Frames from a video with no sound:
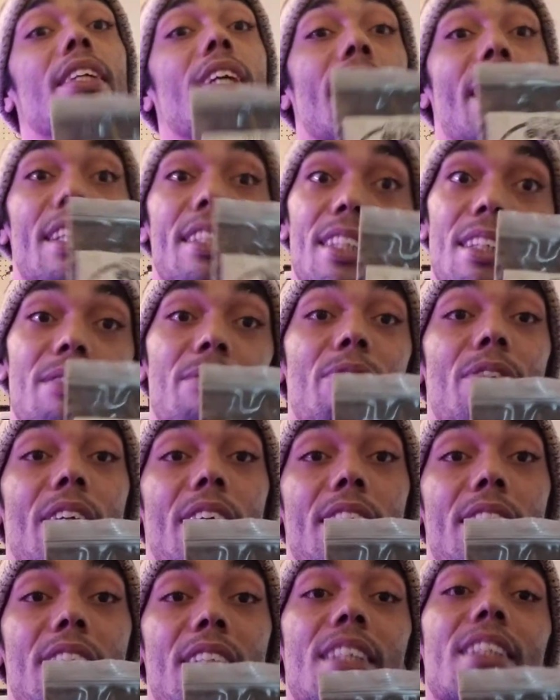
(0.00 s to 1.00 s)
and then
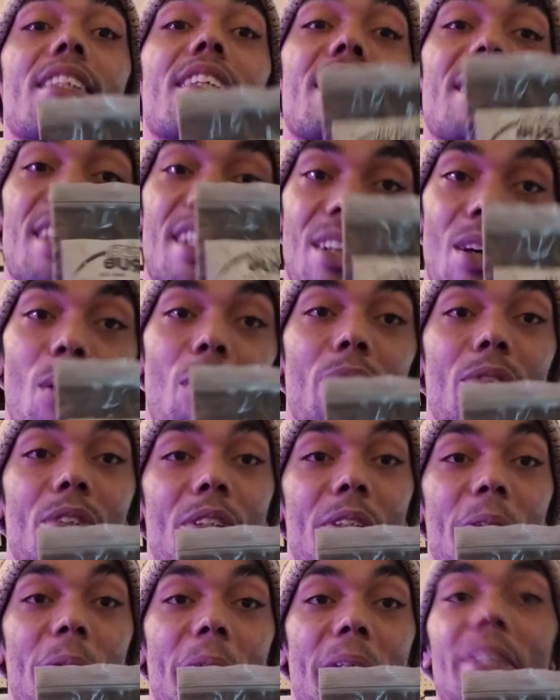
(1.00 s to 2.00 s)
fix it than
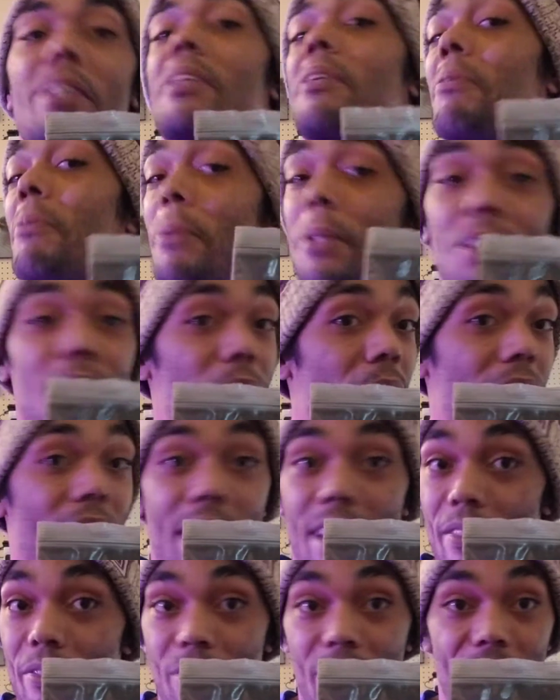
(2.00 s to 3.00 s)
overdo it, which you
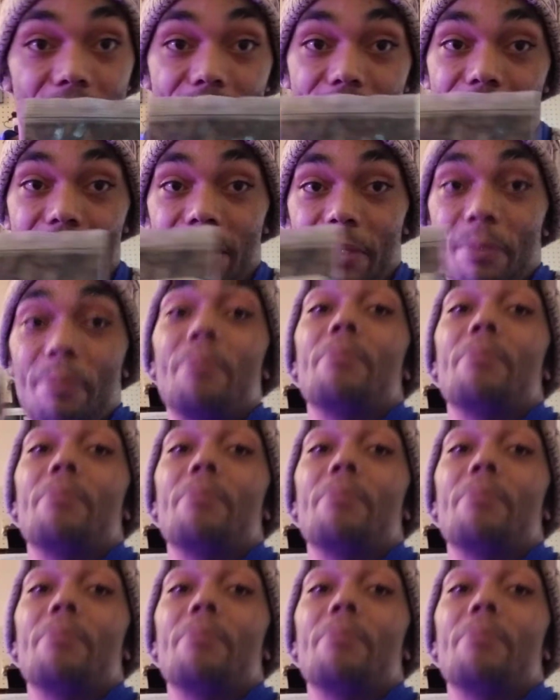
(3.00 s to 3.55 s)
can't fix.